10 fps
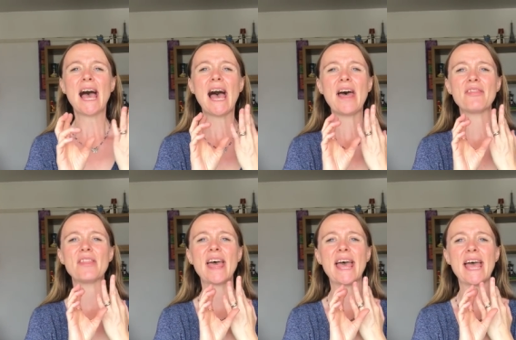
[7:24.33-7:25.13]
And
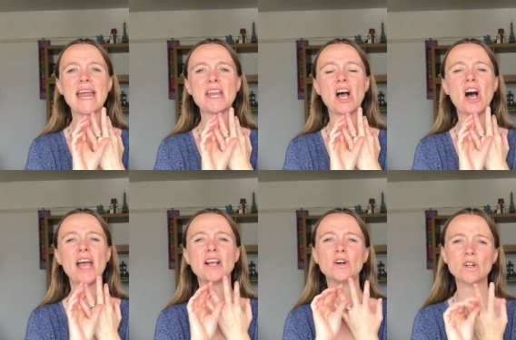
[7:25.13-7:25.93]
then
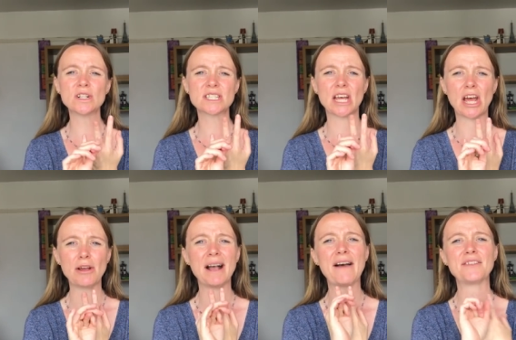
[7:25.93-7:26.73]
I
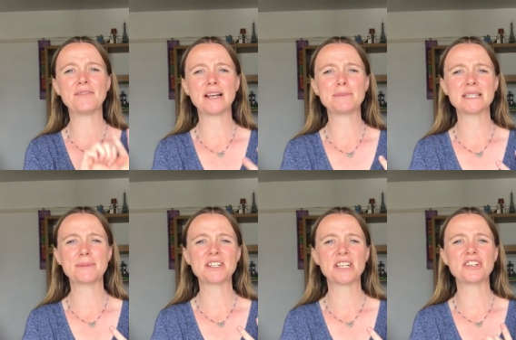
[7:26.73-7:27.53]
also have developed a
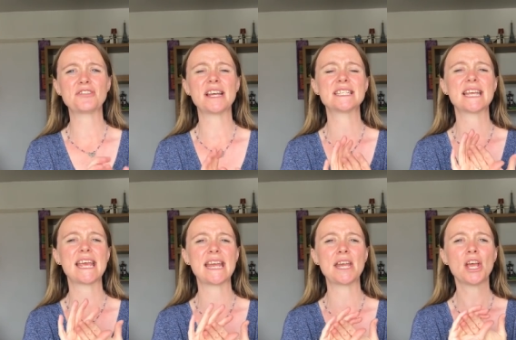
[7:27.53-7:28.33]
special interest
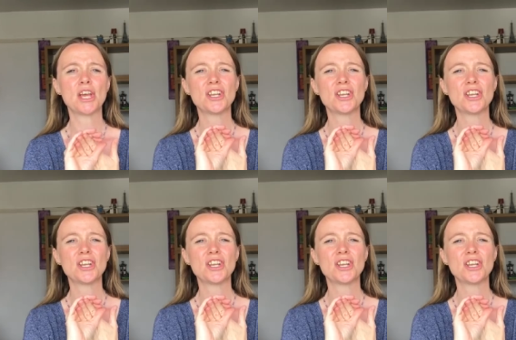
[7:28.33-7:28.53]
in